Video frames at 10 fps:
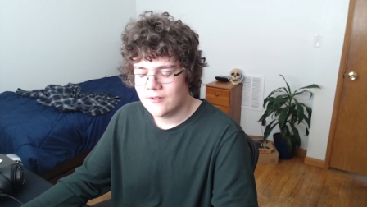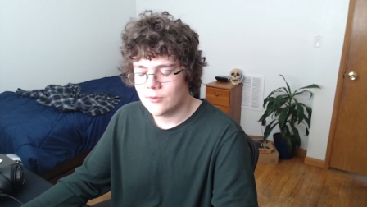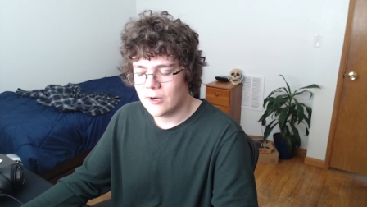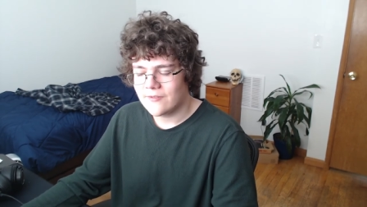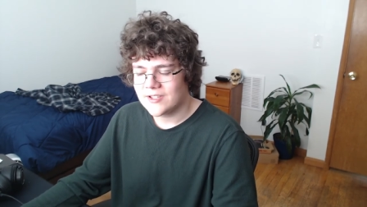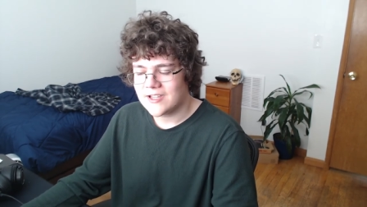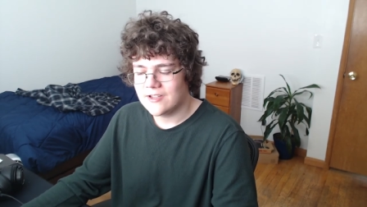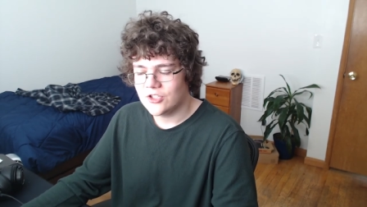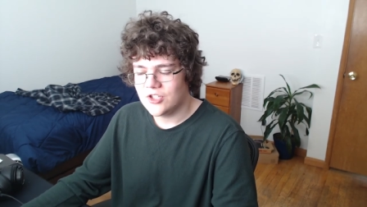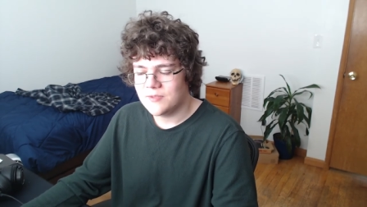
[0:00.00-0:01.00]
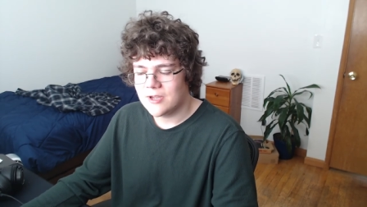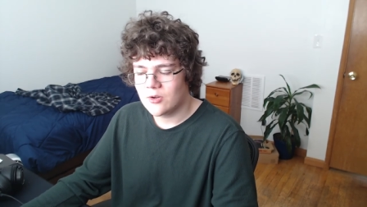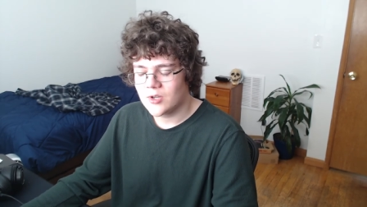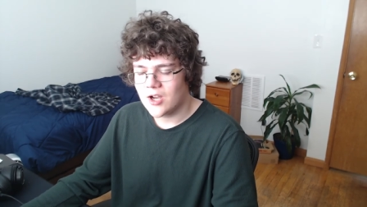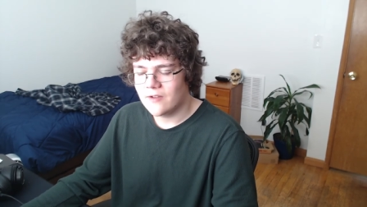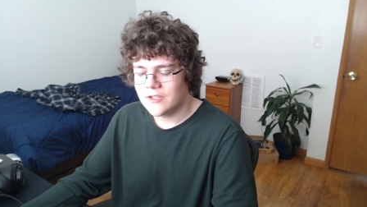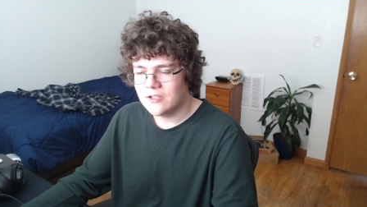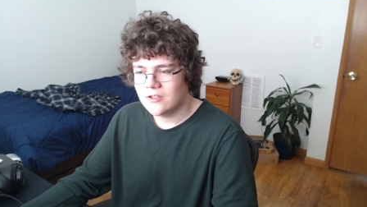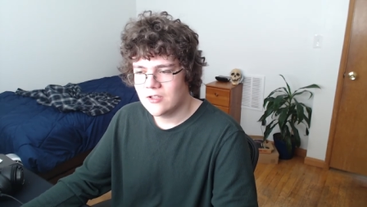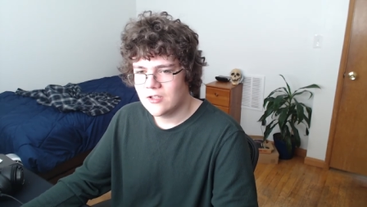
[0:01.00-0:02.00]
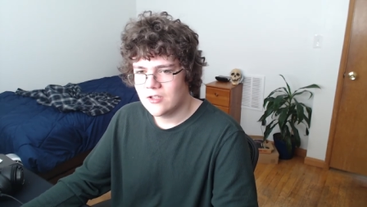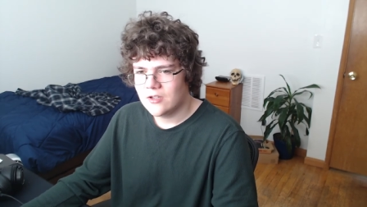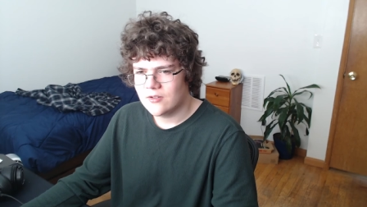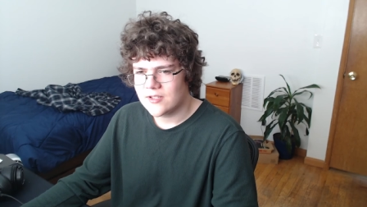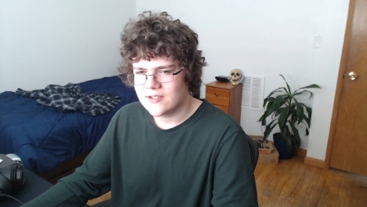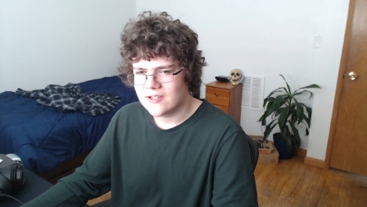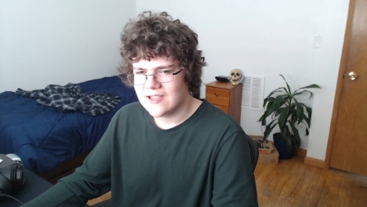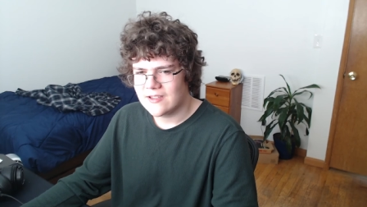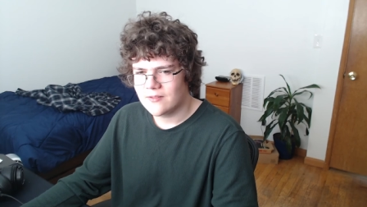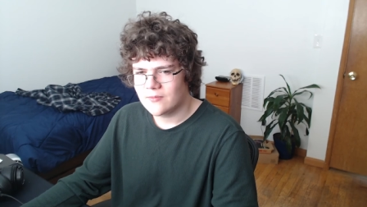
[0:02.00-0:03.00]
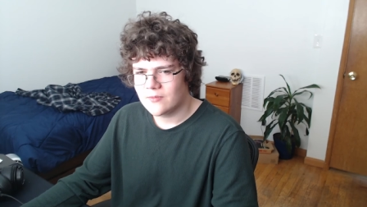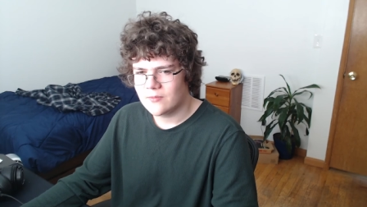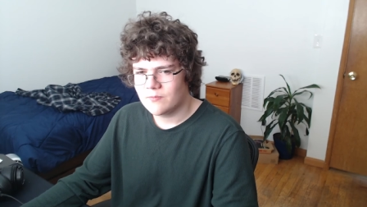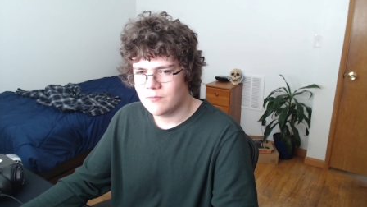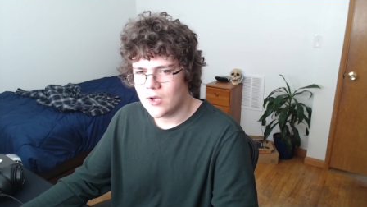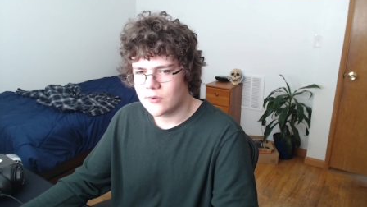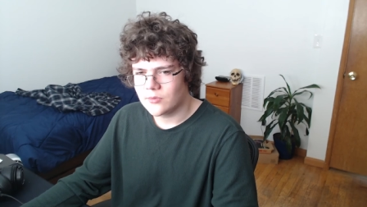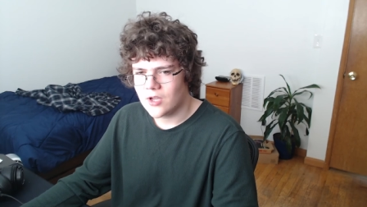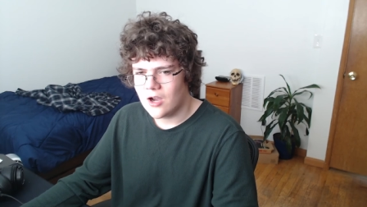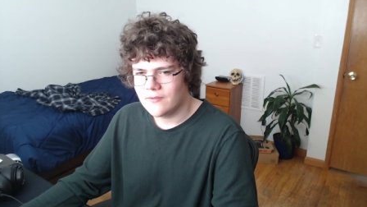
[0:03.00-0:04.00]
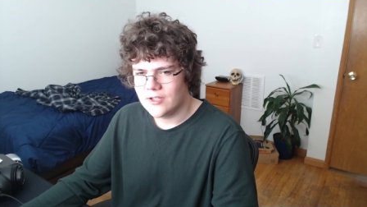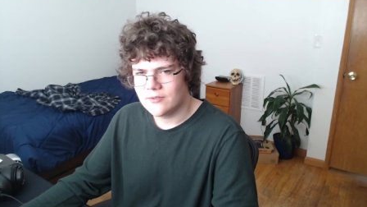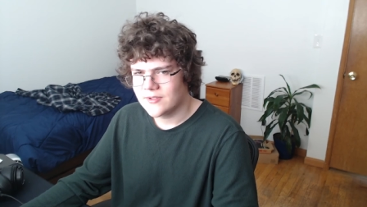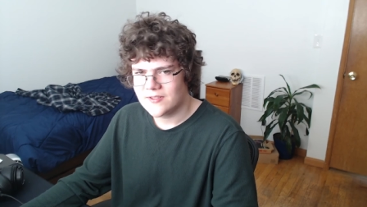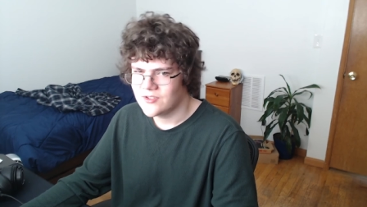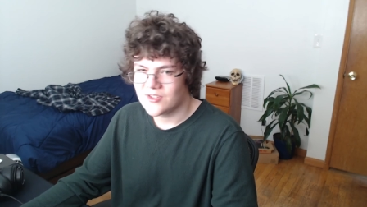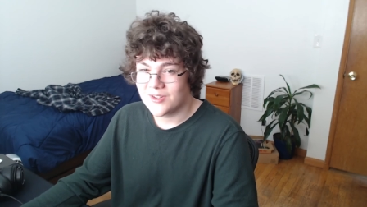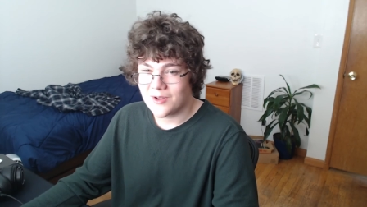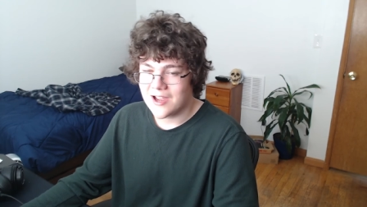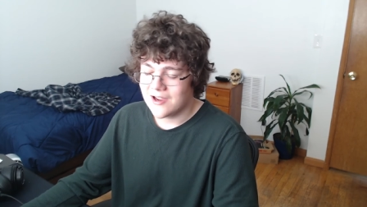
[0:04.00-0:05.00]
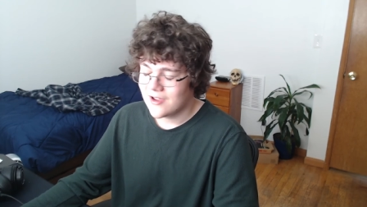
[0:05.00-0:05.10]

For breakfast, I had a cheese bagel and coffee. It's just like bottled coffee. It was just okay.